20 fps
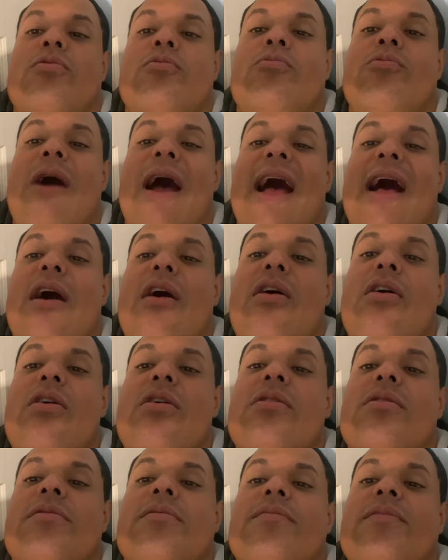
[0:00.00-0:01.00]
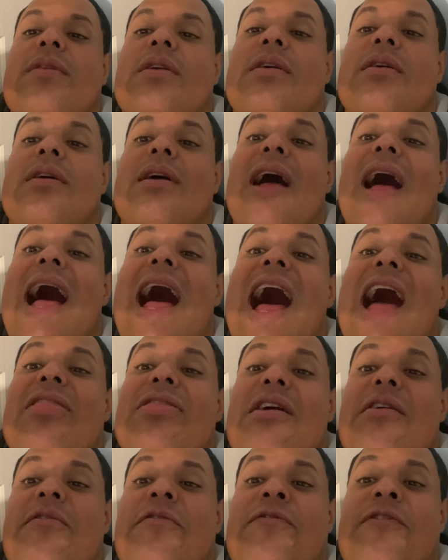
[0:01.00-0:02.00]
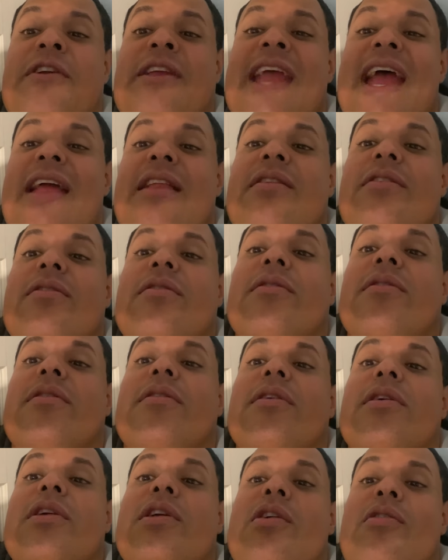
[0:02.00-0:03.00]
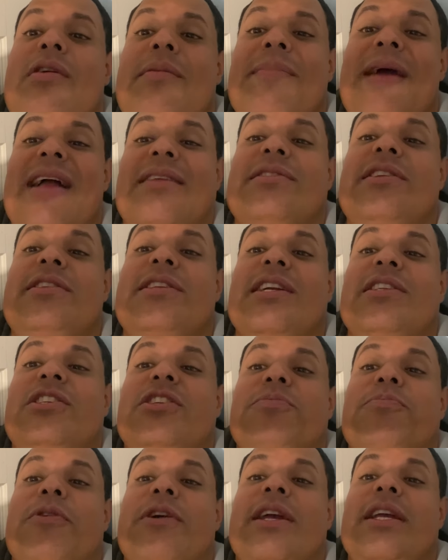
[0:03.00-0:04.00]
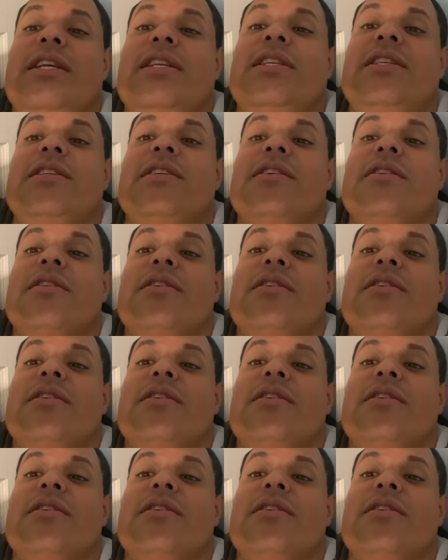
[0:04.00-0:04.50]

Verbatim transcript: Well, I'll never forget going back to Dutch Springs